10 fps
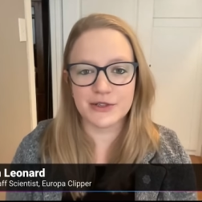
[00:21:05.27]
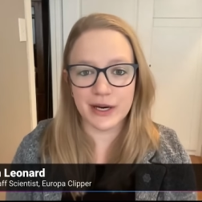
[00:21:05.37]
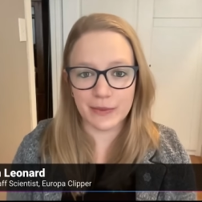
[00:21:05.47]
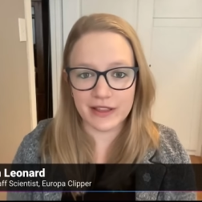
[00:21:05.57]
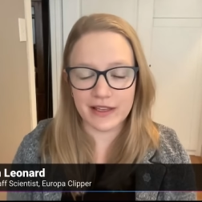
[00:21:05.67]

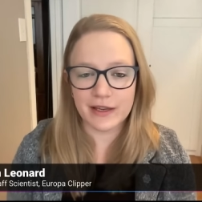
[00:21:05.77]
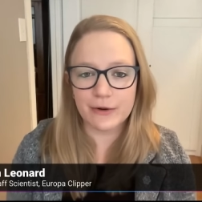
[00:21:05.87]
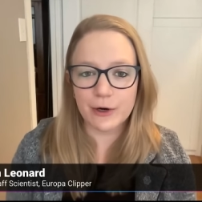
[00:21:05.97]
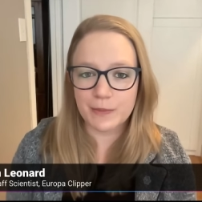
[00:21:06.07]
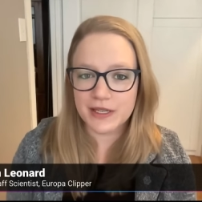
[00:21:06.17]
right, we think
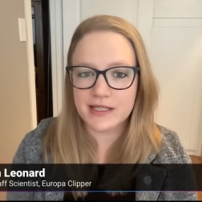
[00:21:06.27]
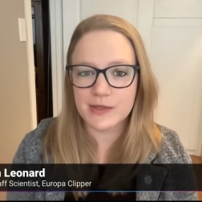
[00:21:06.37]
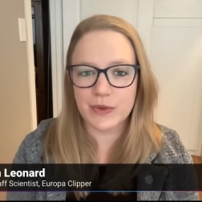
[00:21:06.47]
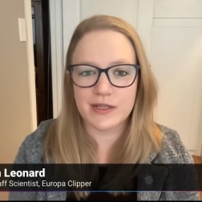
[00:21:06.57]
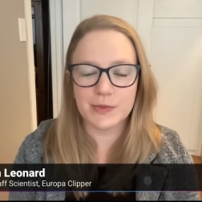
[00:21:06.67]
Europa
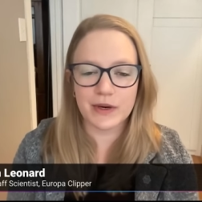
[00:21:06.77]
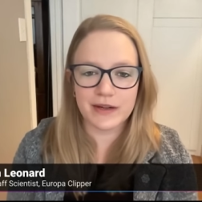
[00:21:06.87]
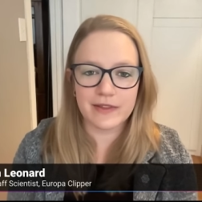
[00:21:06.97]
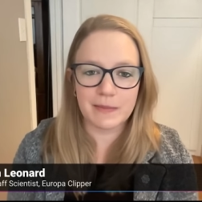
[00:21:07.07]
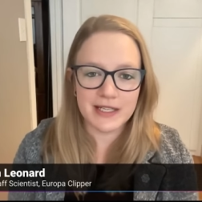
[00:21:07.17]
is one
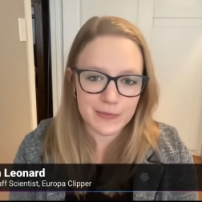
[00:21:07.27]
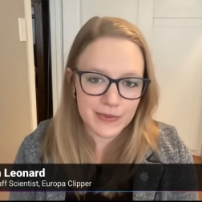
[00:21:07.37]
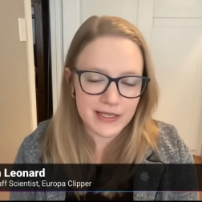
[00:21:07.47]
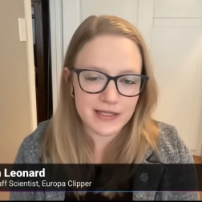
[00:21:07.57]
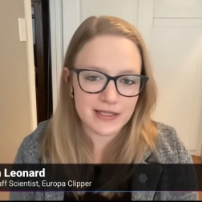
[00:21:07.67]
of the best
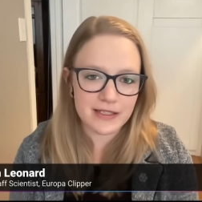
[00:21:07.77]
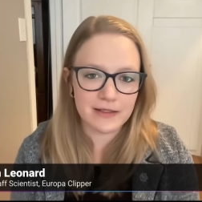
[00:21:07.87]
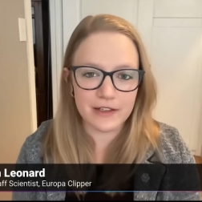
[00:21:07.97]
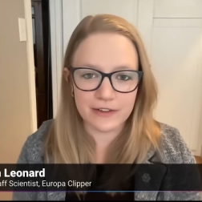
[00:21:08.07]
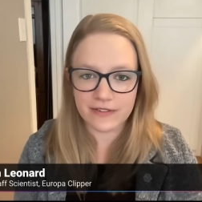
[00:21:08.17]
places to
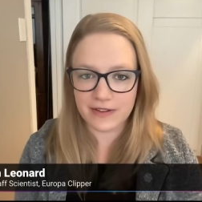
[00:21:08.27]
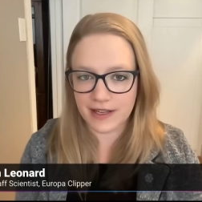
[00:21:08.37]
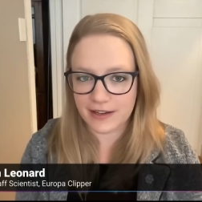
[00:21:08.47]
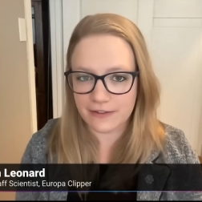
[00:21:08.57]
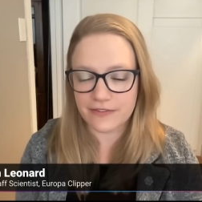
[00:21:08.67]
look for
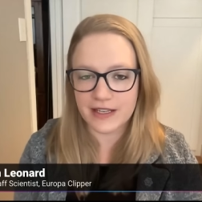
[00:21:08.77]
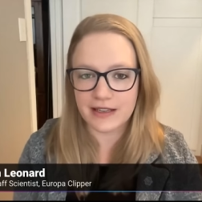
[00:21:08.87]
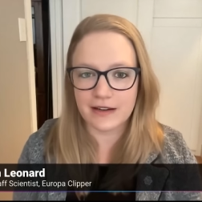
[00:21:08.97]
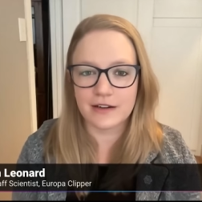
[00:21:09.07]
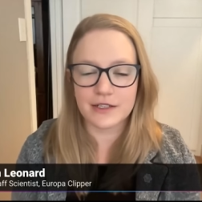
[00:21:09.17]
life
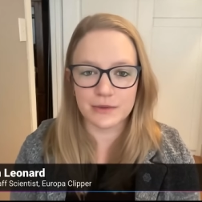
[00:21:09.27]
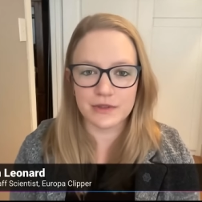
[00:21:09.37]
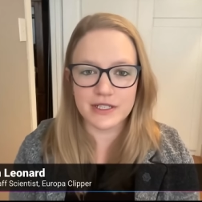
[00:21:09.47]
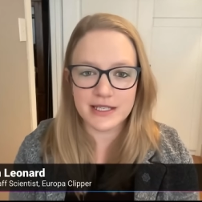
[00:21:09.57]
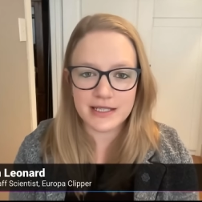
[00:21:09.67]
in our
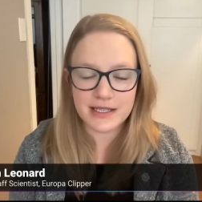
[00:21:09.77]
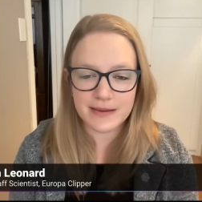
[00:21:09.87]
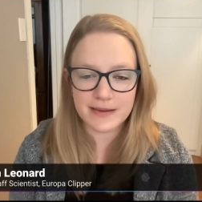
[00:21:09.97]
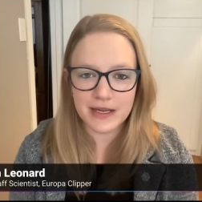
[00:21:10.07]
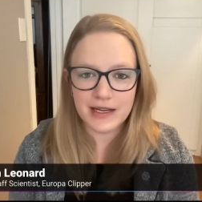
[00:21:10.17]
solar
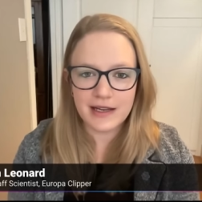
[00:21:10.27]
system.